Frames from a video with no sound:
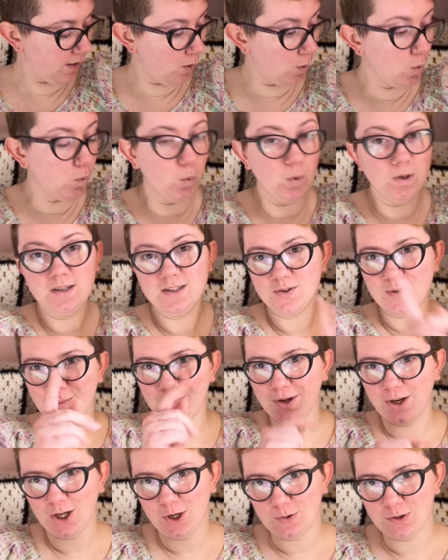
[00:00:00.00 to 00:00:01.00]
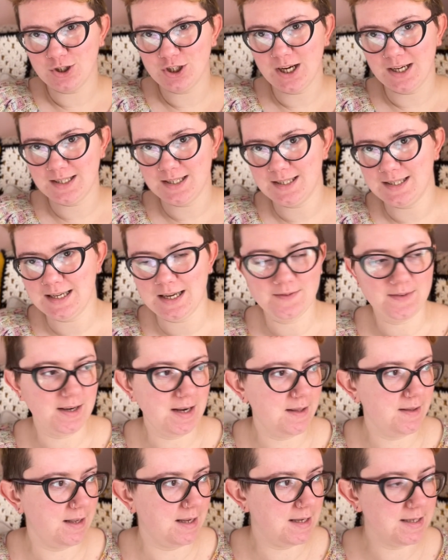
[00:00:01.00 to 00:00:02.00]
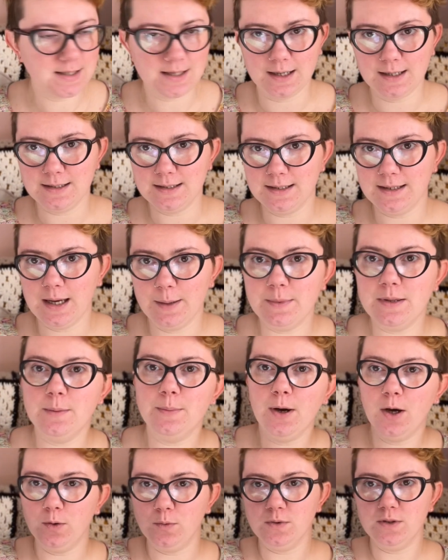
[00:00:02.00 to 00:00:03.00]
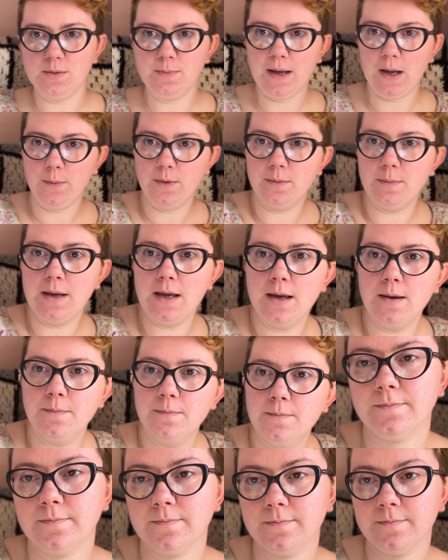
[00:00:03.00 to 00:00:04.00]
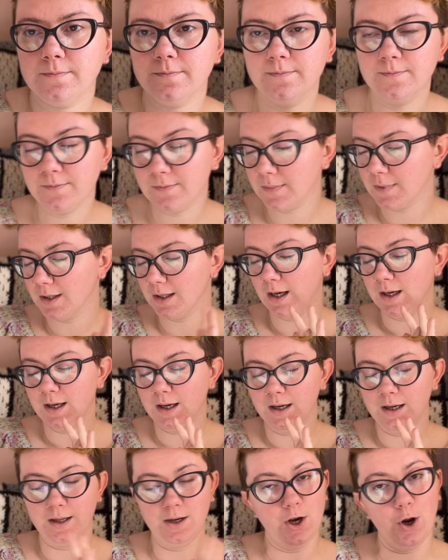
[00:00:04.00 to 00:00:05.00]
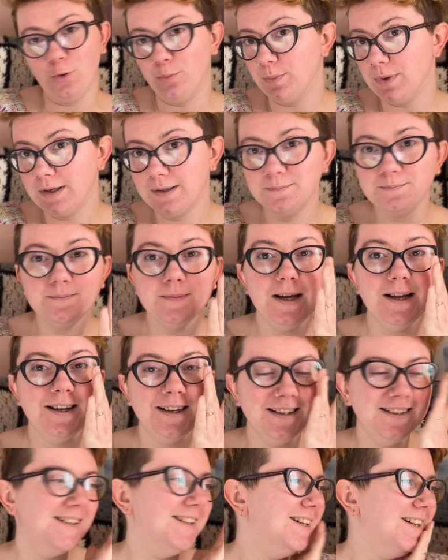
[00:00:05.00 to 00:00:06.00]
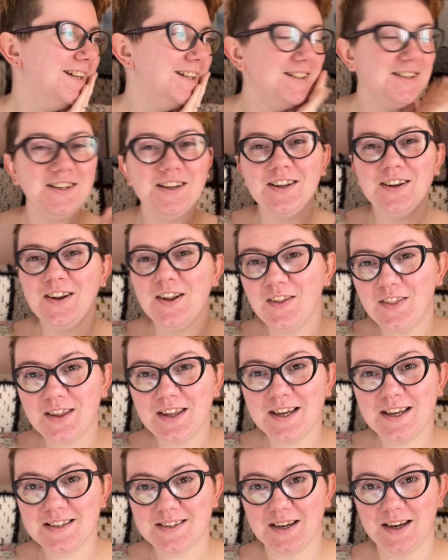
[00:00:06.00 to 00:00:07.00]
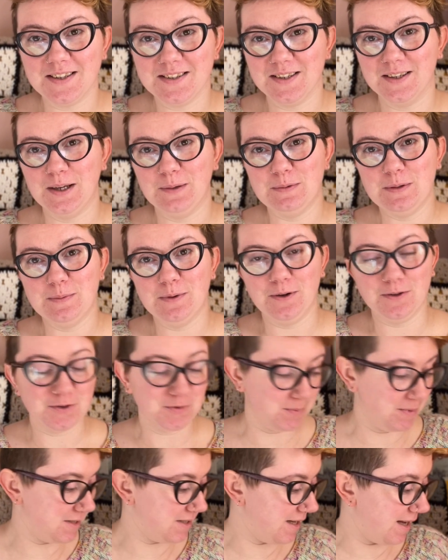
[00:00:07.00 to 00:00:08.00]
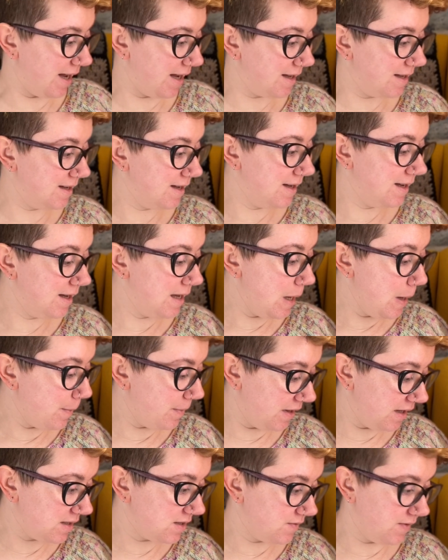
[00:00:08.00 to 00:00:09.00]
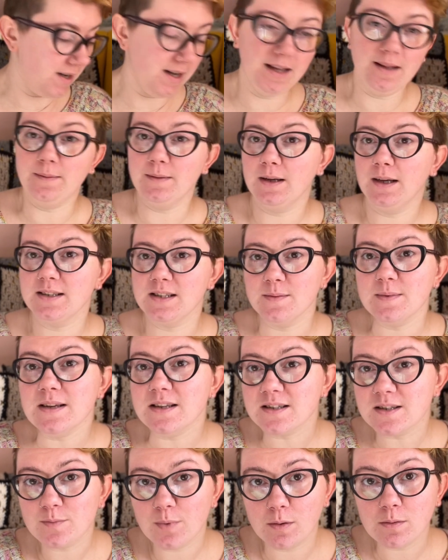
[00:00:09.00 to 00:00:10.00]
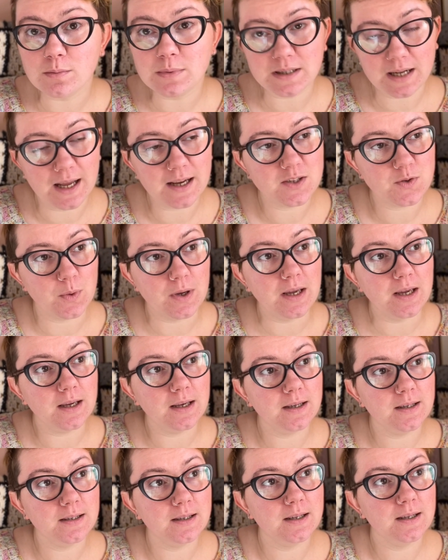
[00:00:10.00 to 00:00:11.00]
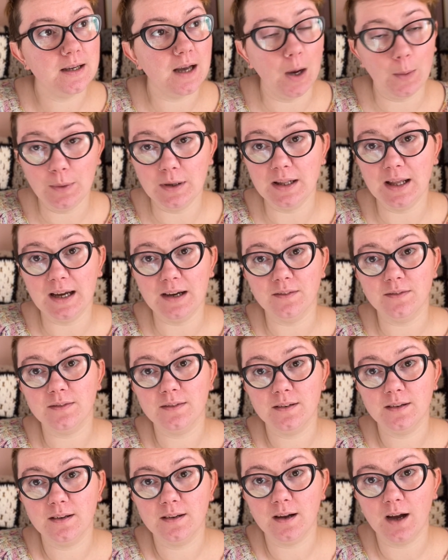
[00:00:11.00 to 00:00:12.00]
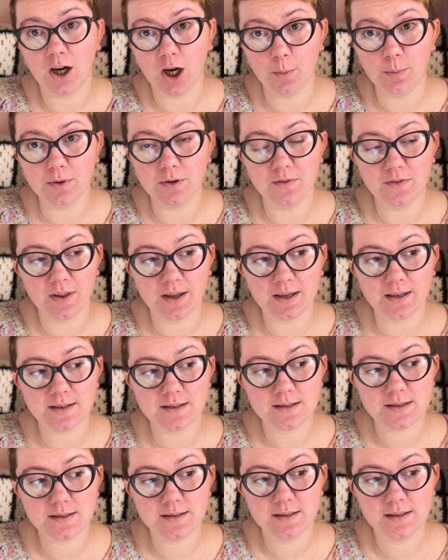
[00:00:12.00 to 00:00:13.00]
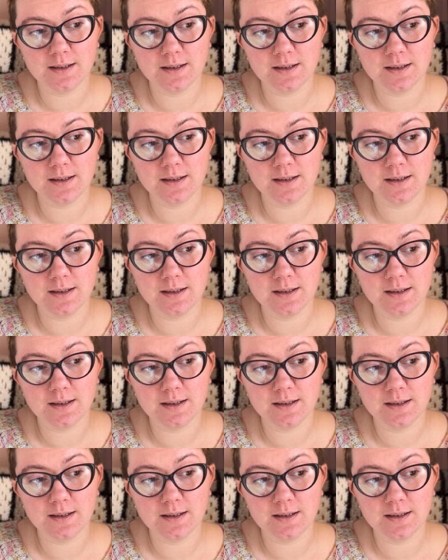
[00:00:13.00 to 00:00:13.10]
Oh, so I'm going to go and check to see if anything exciting came in the post. Bear with me. Nope. Nothing exciting came in the post for me today. But that's fine, because that means that probably next week I will have a couple of things,